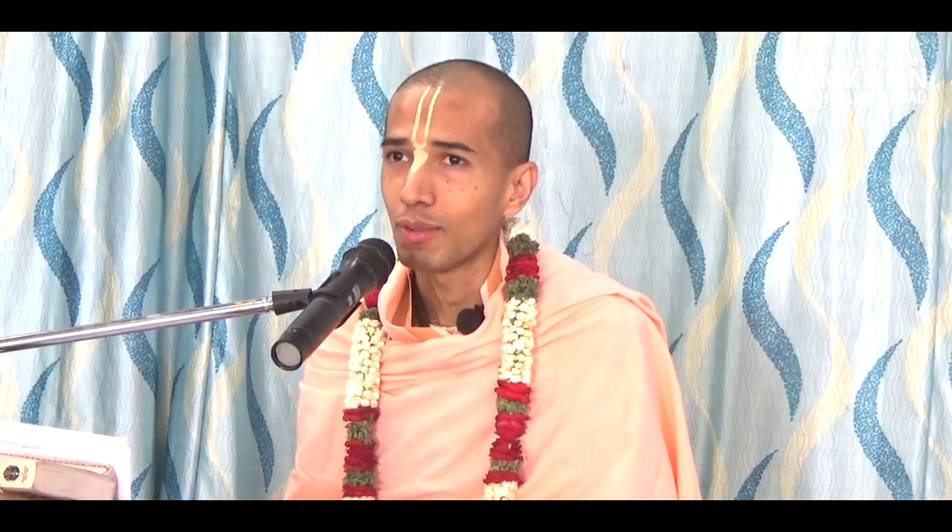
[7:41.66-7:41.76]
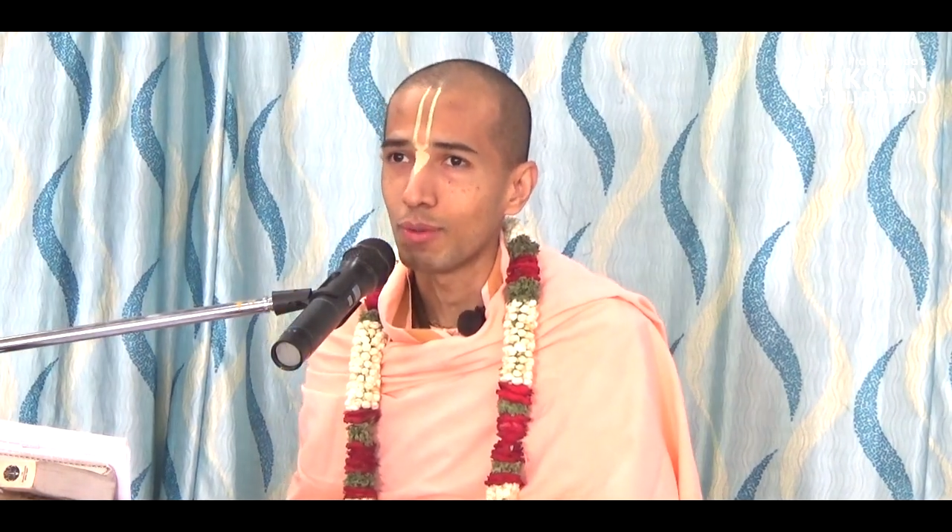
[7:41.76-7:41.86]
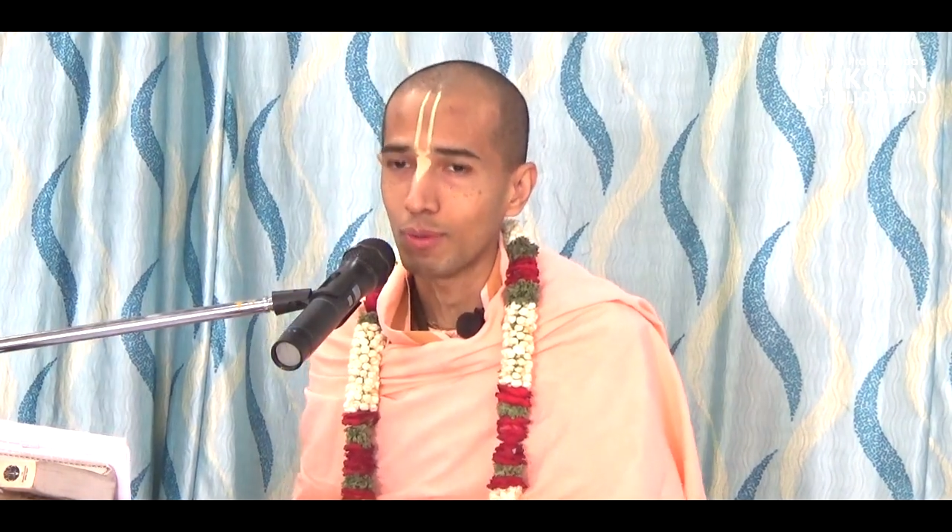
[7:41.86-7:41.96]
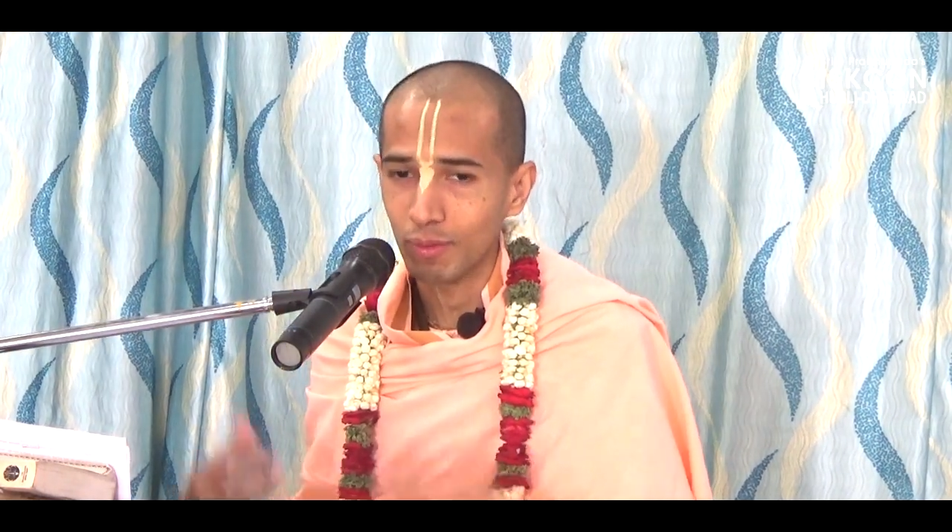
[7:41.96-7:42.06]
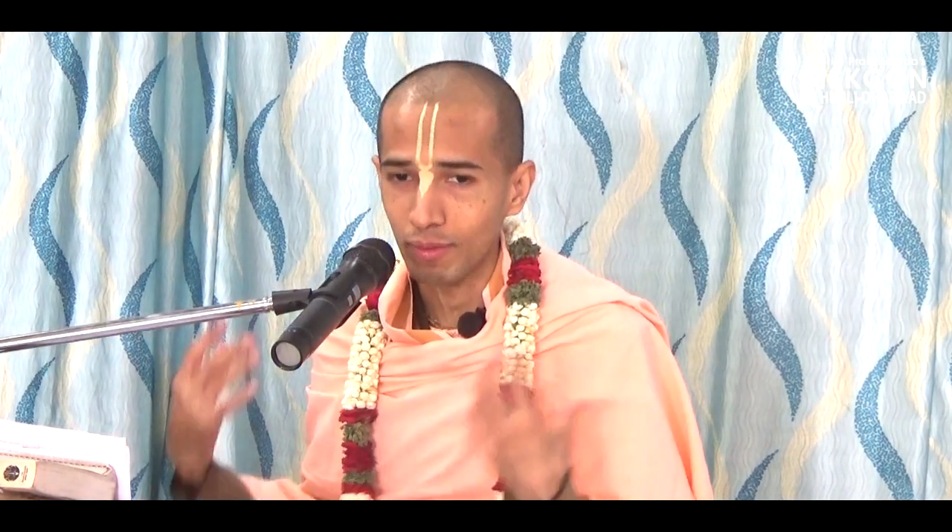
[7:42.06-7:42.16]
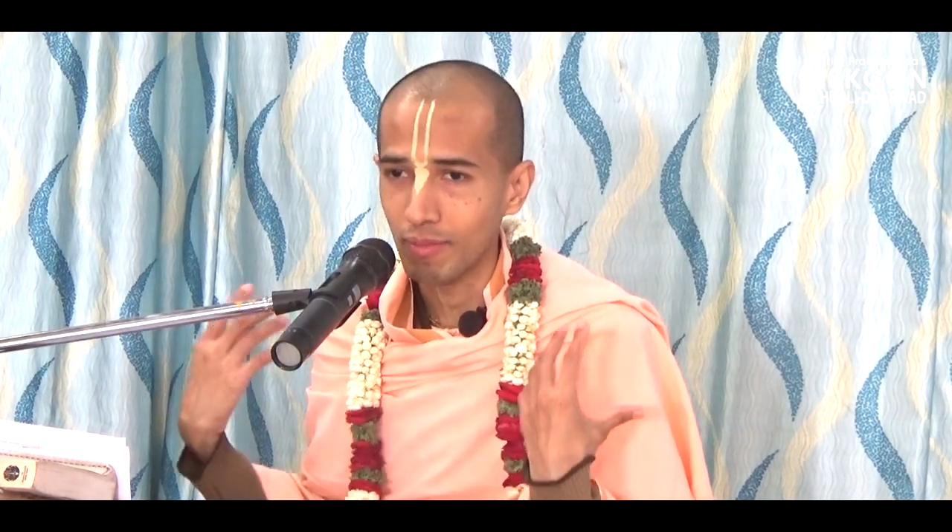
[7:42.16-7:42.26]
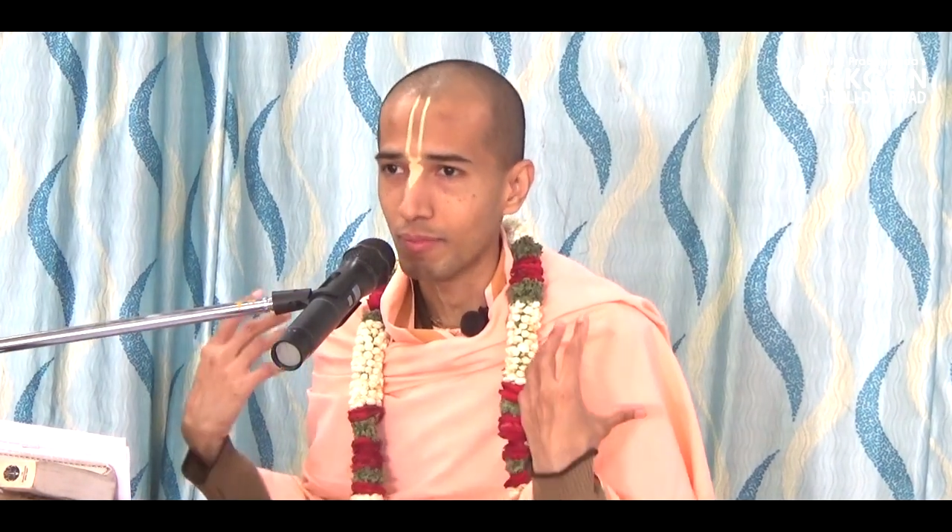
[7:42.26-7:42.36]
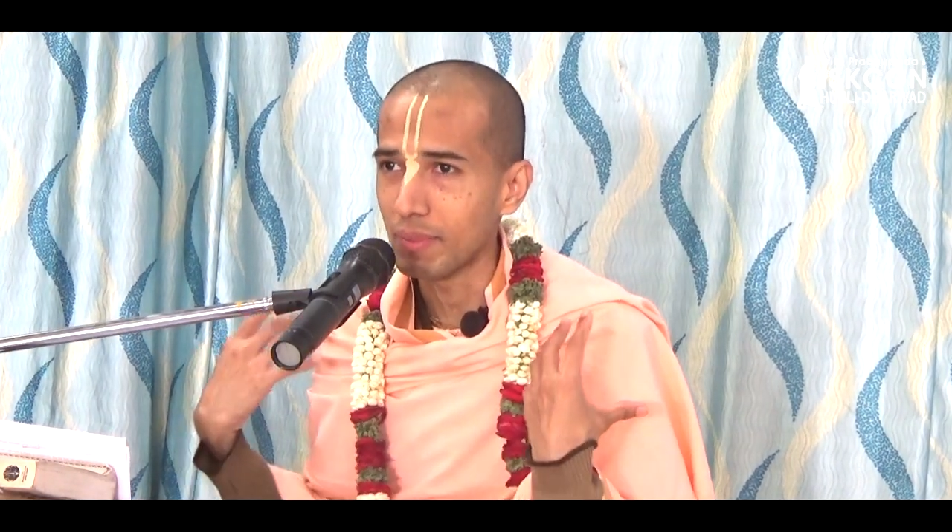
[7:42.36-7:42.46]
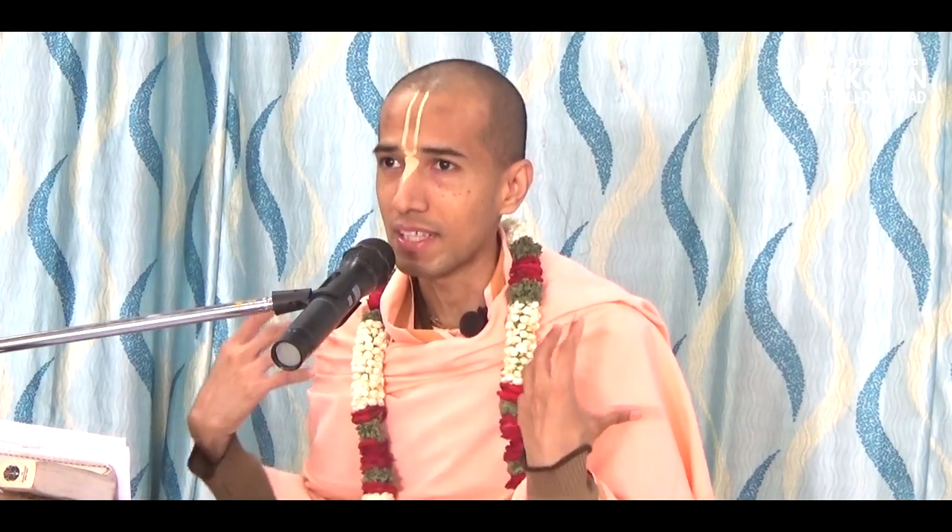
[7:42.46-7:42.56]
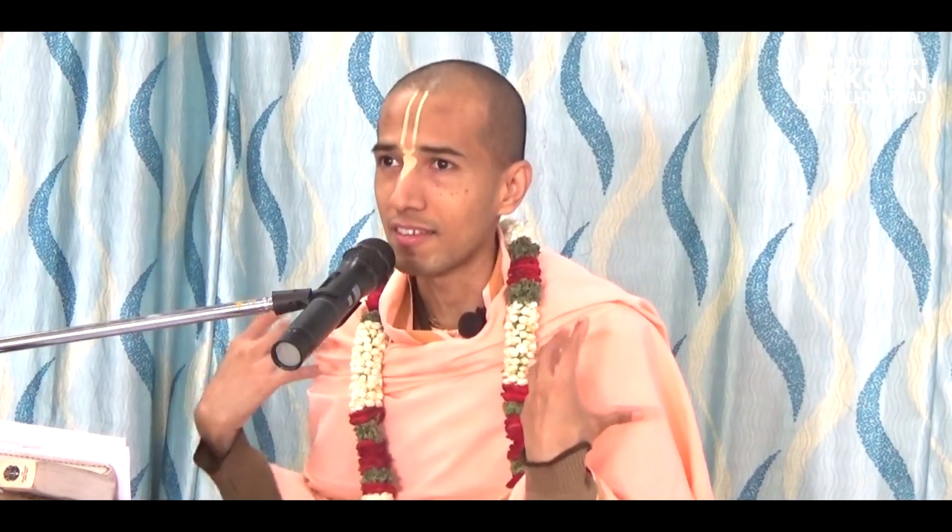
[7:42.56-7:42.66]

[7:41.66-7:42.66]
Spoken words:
who being